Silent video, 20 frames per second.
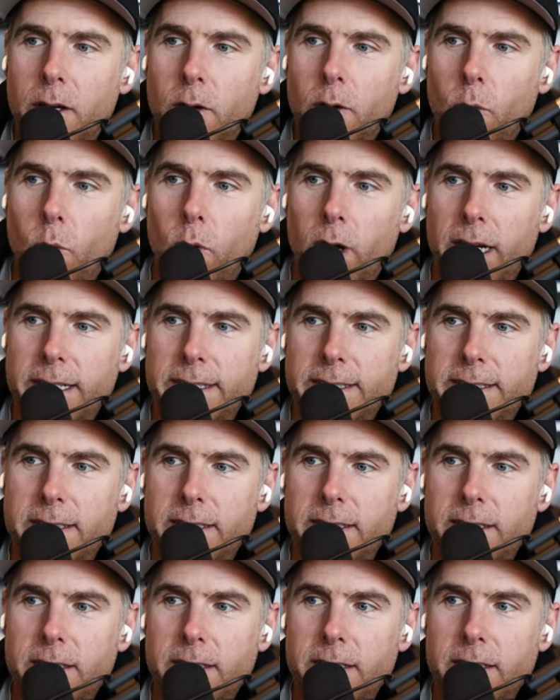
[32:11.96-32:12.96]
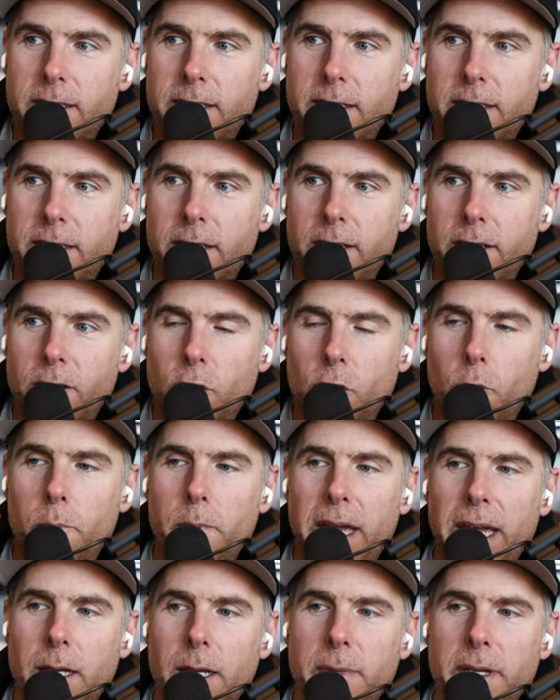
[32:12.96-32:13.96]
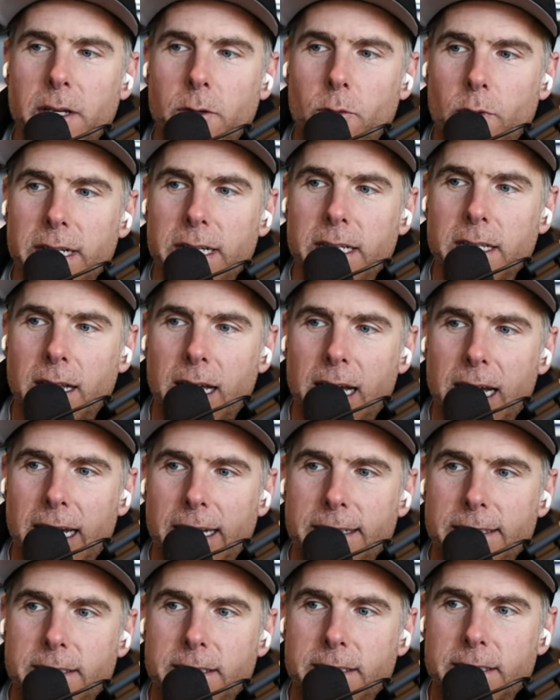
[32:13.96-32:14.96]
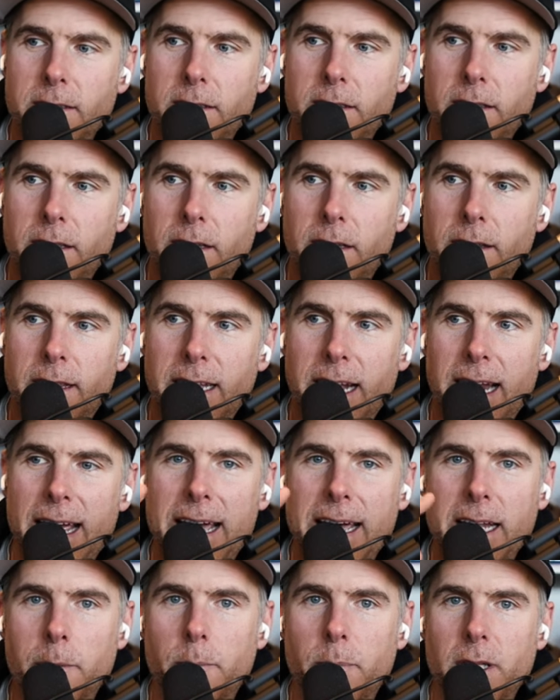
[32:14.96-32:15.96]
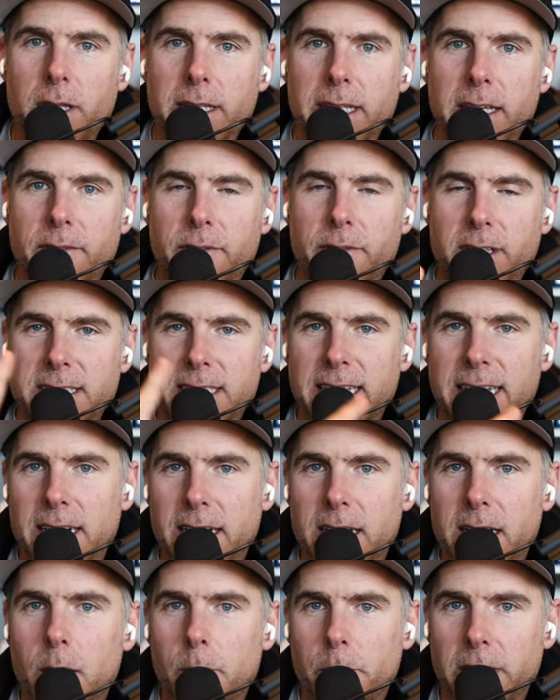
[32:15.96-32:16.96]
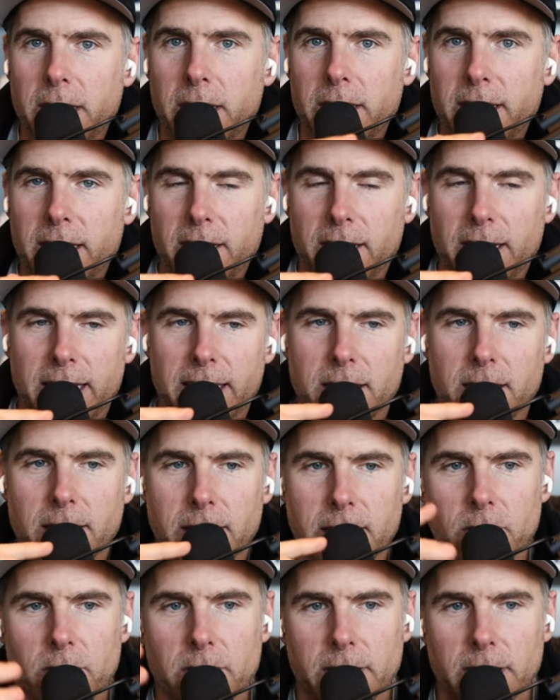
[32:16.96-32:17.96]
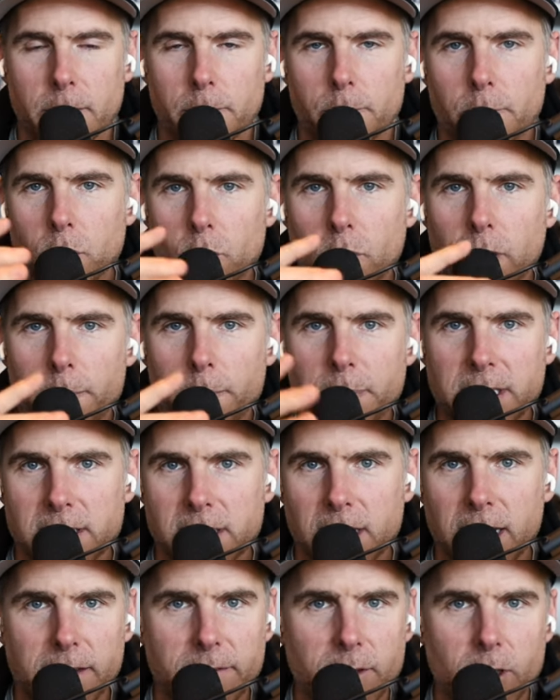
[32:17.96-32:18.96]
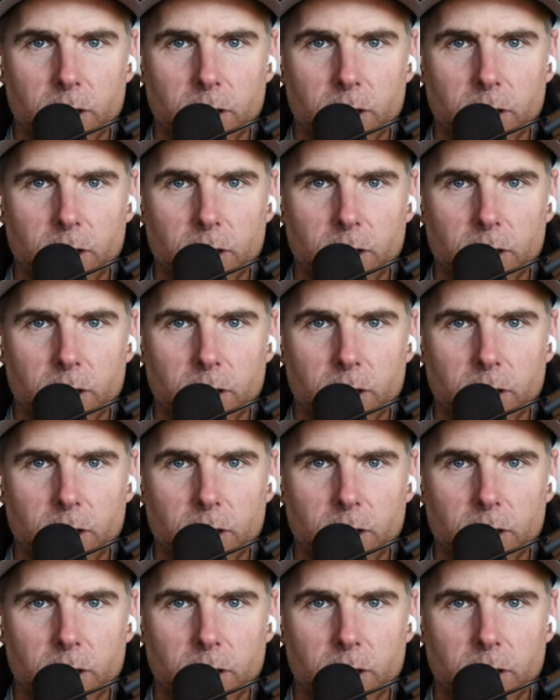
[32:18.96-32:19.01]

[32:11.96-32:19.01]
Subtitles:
was, you made me realize that I had a belief, because he had a company that like literally blew up his life.